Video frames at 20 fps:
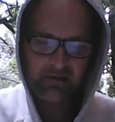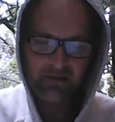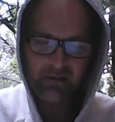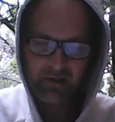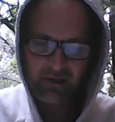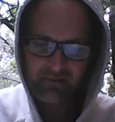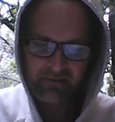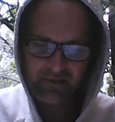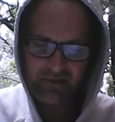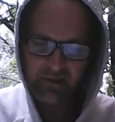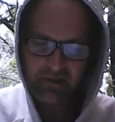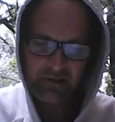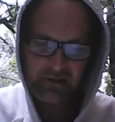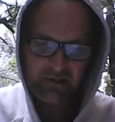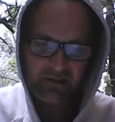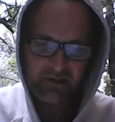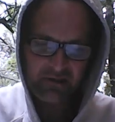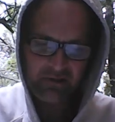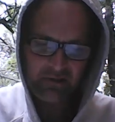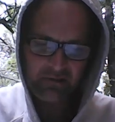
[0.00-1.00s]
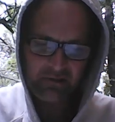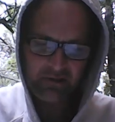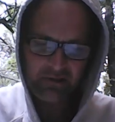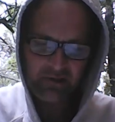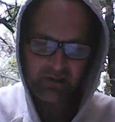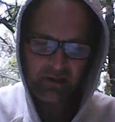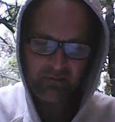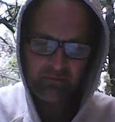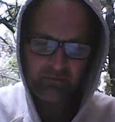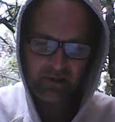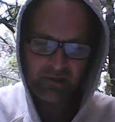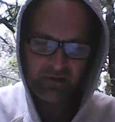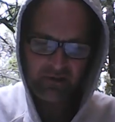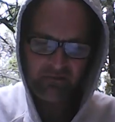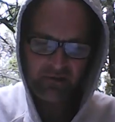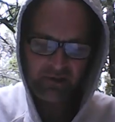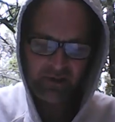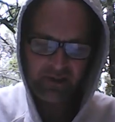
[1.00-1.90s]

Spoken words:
often is and how much of an